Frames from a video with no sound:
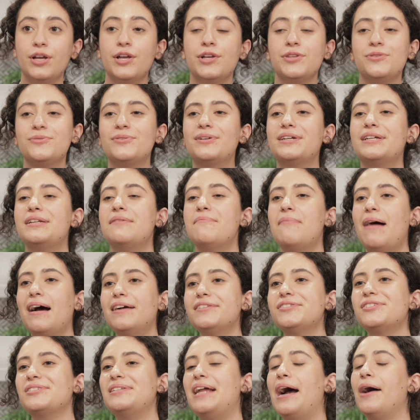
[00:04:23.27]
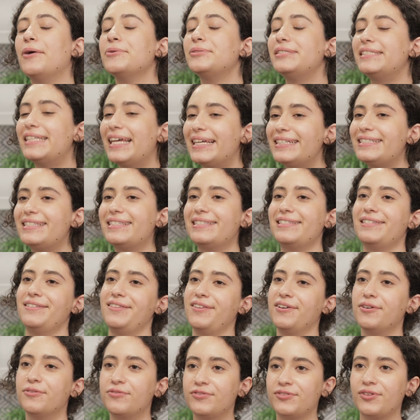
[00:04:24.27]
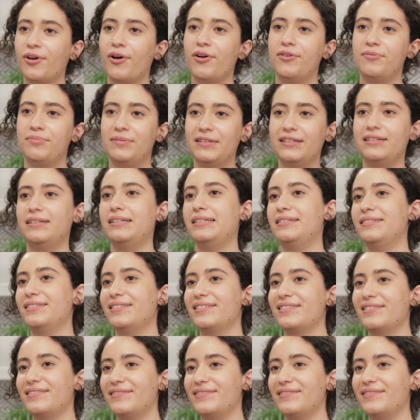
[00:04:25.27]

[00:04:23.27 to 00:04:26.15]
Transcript: you can imagine how tasty the iftar meal is.